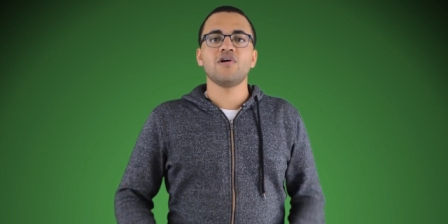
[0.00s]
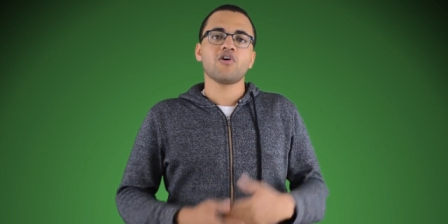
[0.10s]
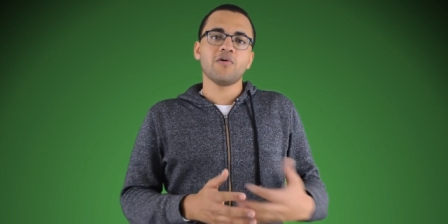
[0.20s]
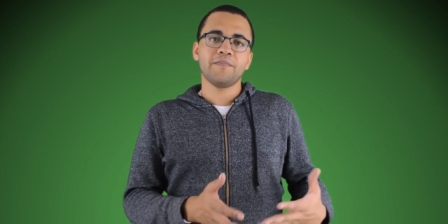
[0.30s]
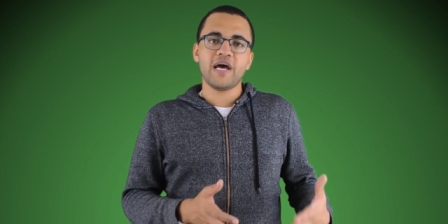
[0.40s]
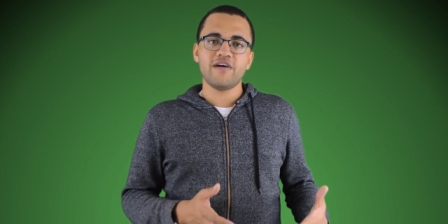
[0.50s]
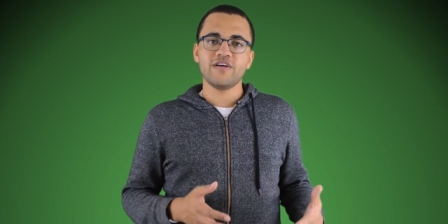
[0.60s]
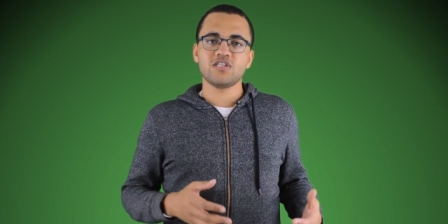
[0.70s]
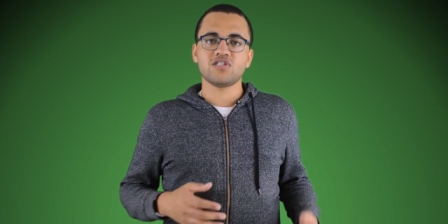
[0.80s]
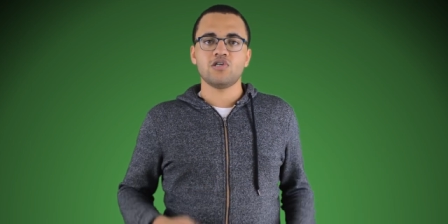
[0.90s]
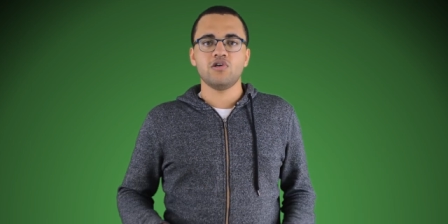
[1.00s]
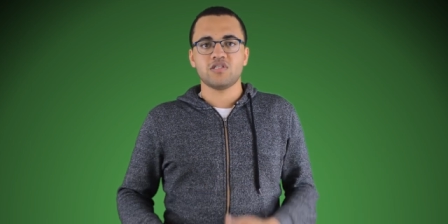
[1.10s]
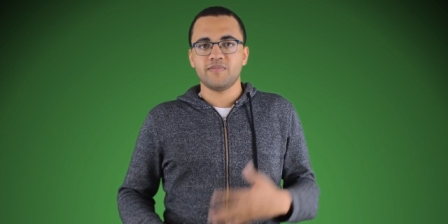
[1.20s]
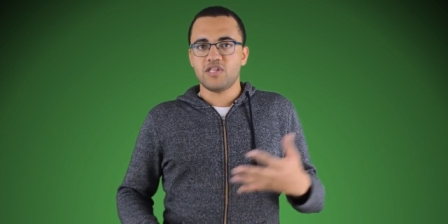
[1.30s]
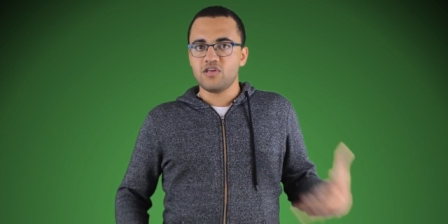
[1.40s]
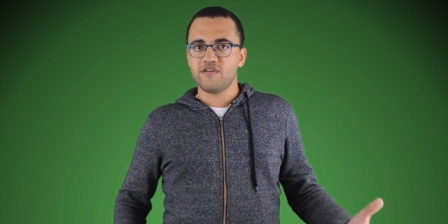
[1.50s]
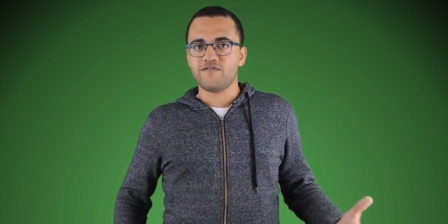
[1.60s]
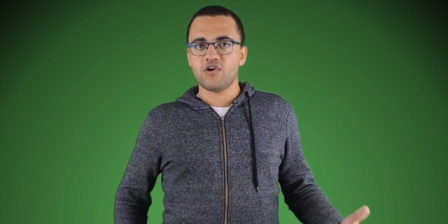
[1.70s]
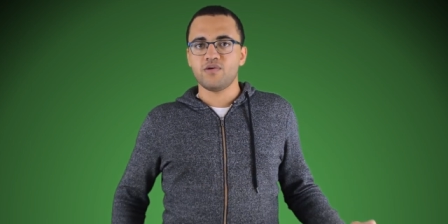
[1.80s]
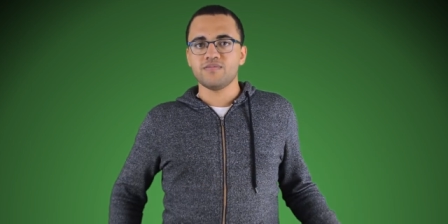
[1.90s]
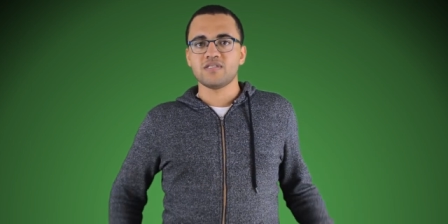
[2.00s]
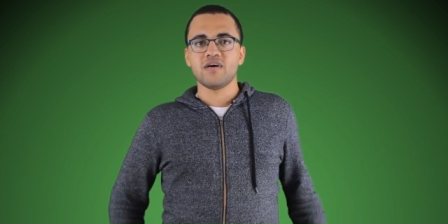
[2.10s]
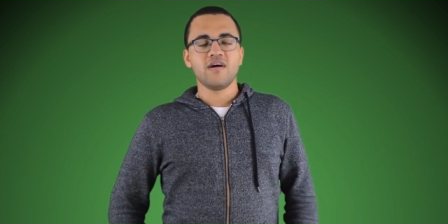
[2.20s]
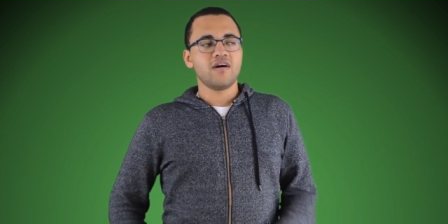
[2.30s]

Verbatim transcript: and compare it to some of the other films